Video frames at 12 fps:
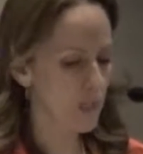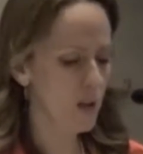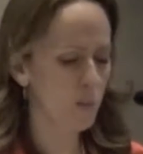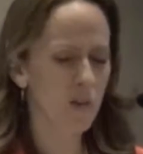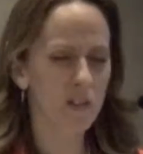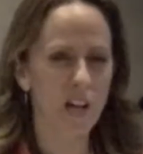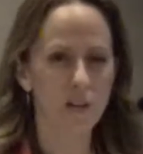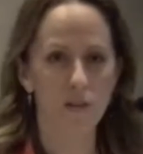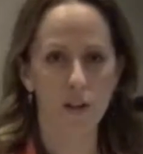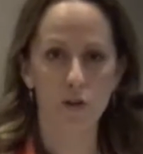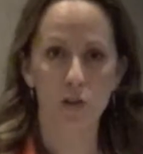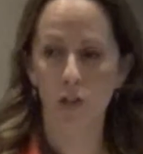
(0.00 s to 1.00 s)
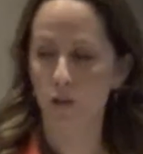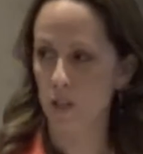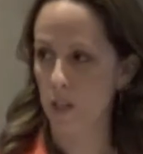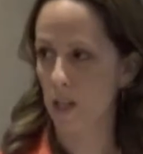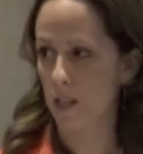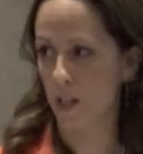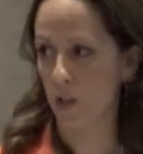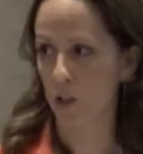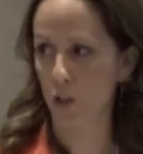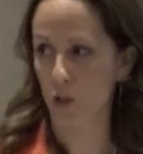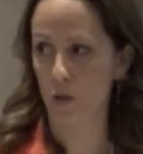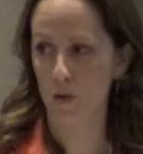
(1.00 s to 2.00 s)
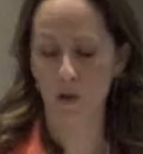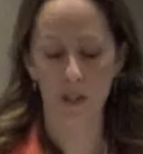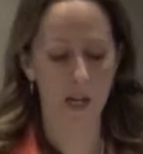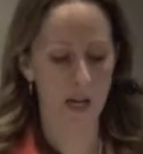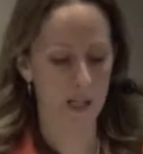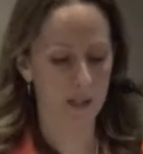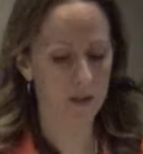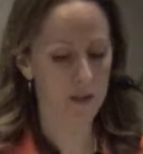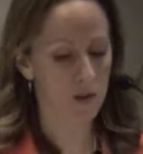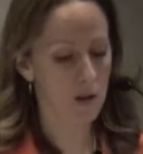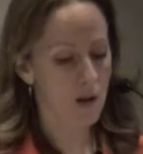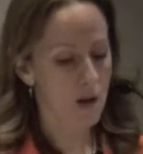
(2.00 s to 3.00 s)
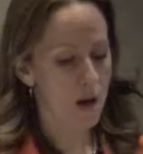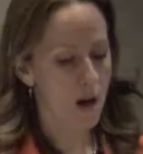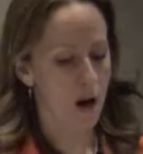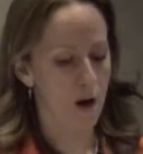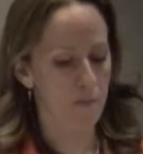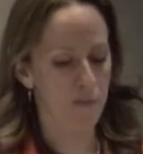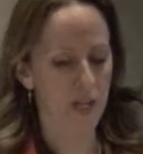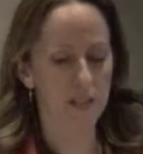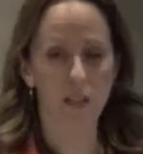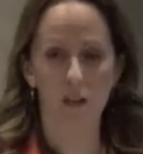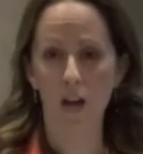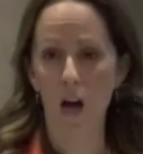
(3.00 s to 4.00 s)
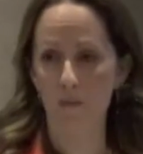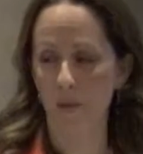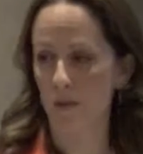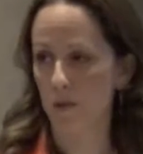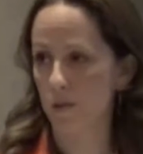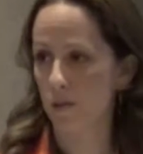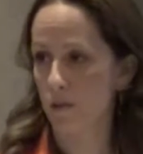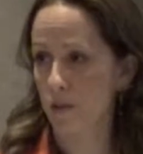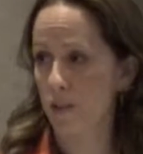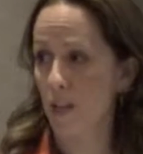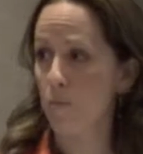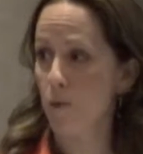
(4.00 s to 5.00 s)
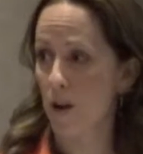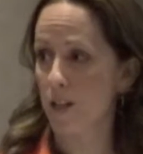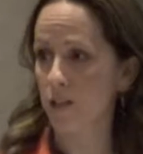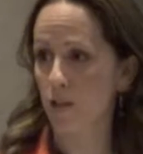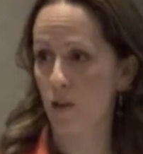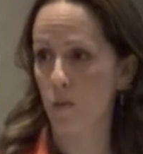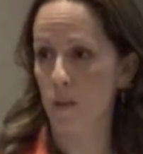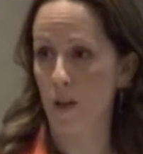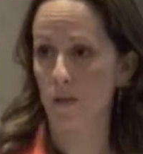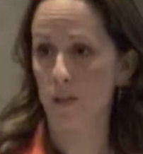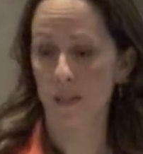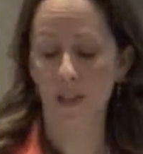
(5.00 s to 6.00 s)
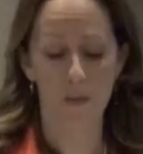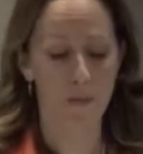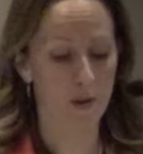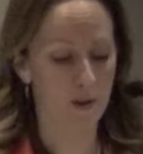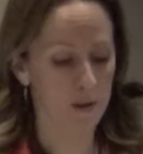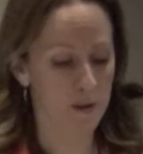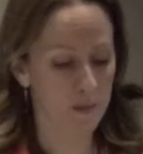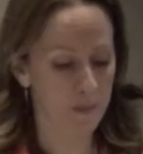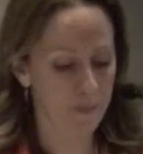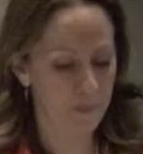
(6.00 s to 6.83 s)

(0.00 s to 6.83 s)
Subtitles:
And we have a lot of vendors here today, like Acure Organics, that sell products that are without these chemicals.